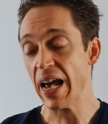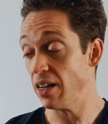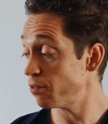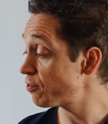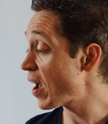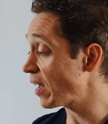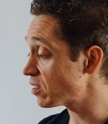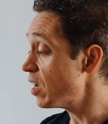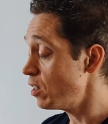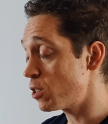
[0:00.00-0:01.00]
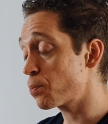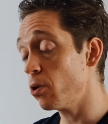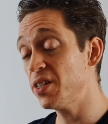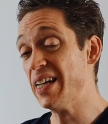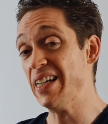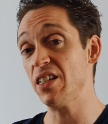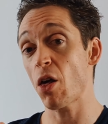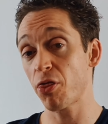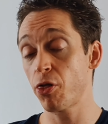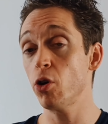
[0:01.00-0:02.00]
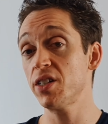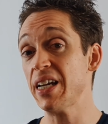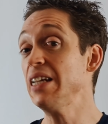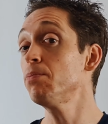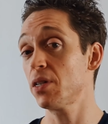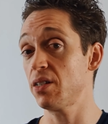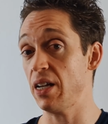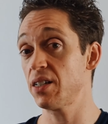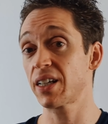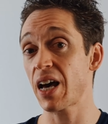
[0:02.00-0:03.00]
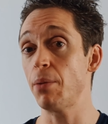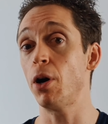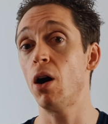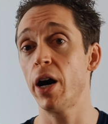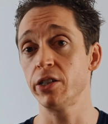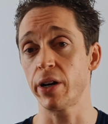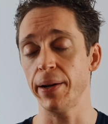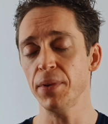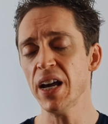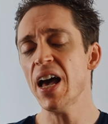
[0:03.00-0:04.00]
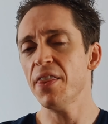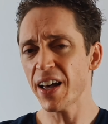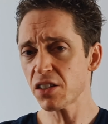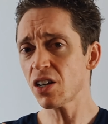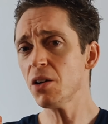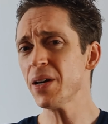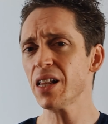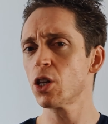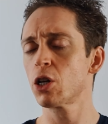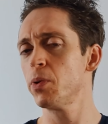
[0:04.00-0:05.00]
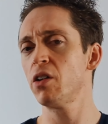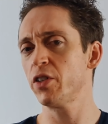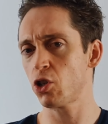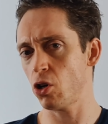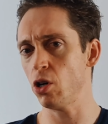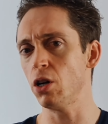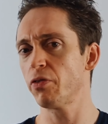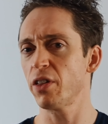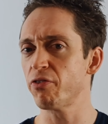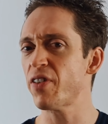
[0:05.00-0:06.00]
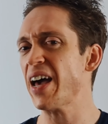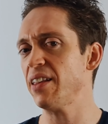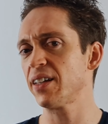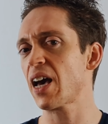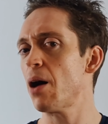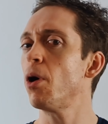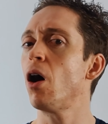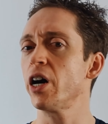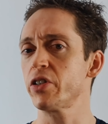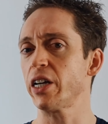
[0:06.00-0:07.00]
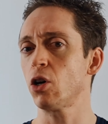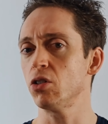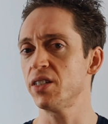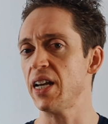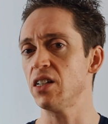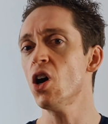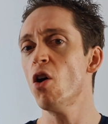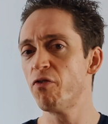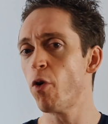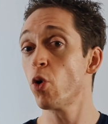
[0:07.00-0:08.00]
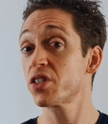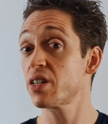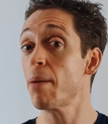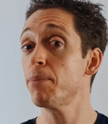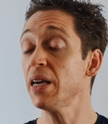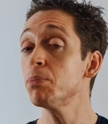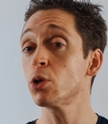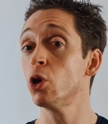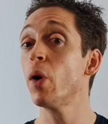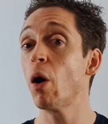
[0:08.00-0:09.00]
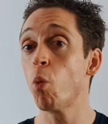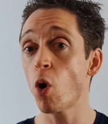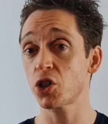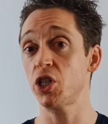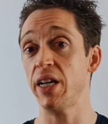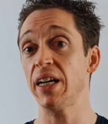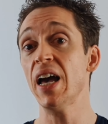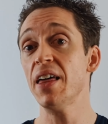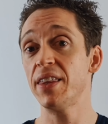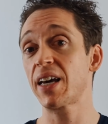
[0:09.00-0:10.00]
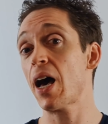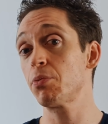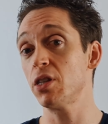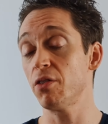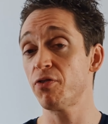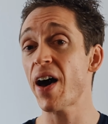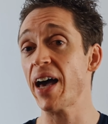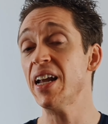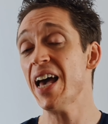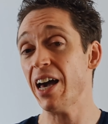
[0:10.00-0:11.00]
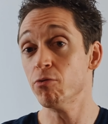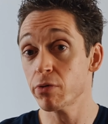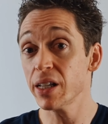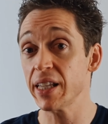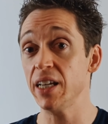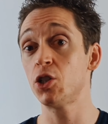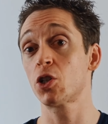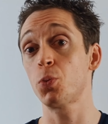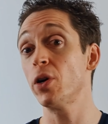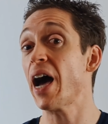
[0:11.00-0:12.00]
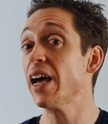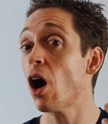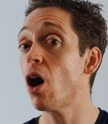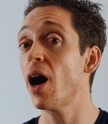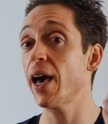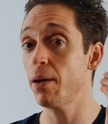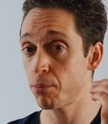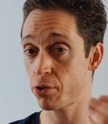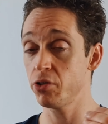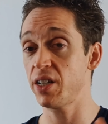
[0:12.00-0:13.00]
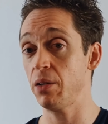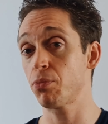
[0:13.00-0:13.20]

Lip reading: And in fact, this protein is 13% carbohydrate. That's going to be a little bit of a turn off, the fat and the carbohydrate content, for some people who are watching the carbs and the fat and really just want a high protein